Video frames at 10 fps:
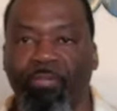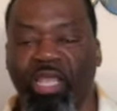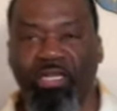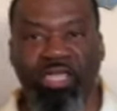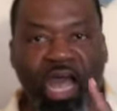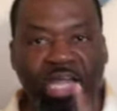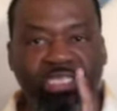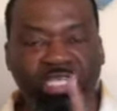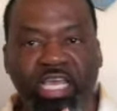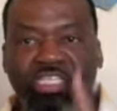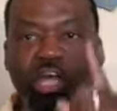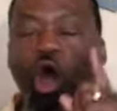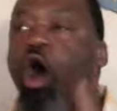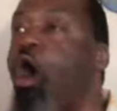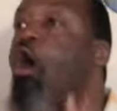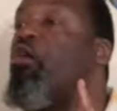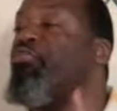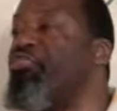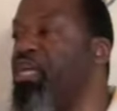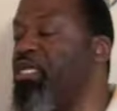And God says,
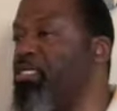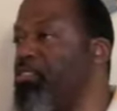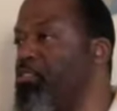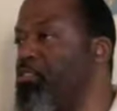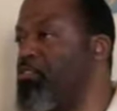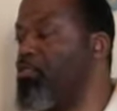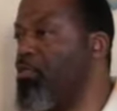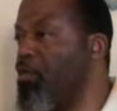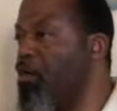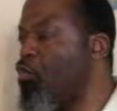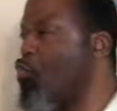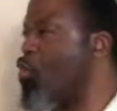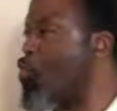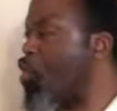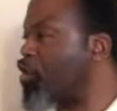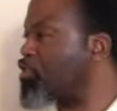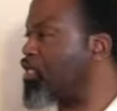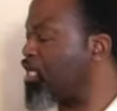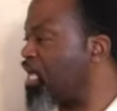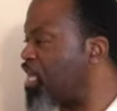all things will work
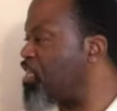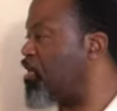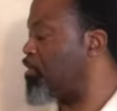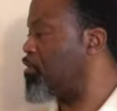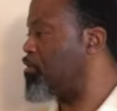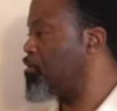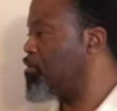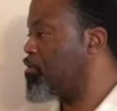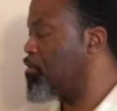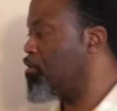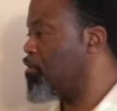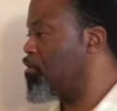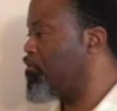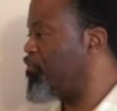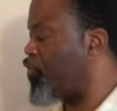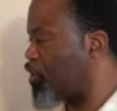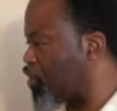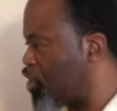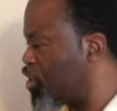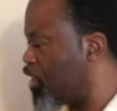together for the
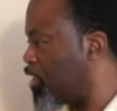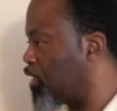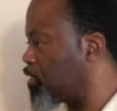good.